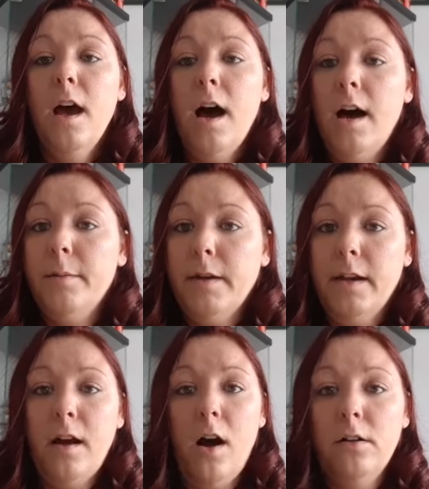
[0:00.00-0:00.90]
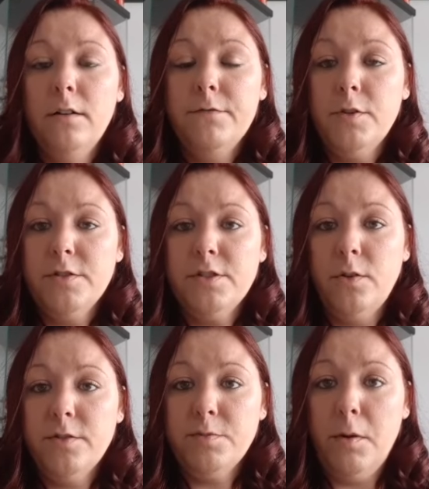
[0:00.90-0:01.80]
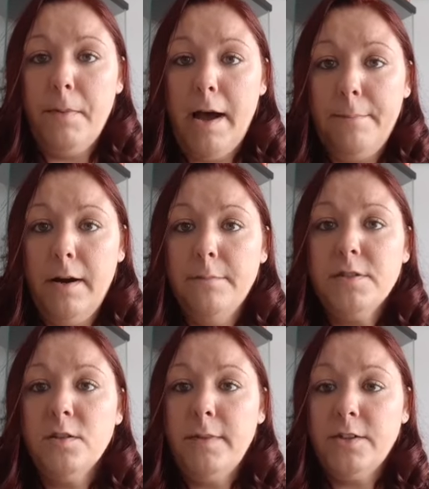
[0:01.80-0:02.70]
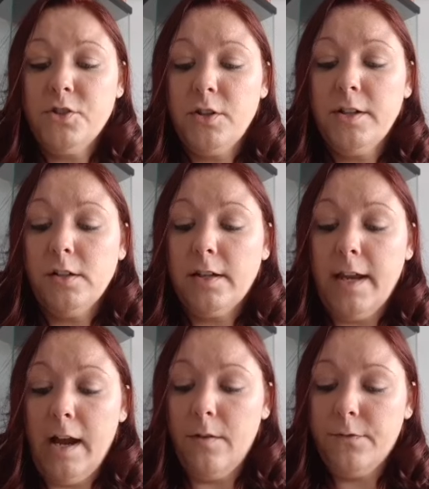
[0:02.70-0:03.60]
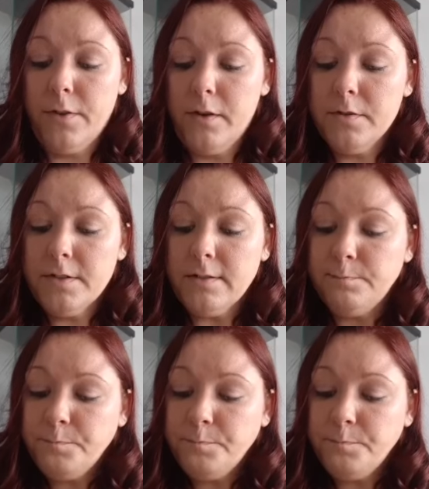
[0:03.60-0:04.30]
And all of those solds will pop up. So make sure you're looking out for those.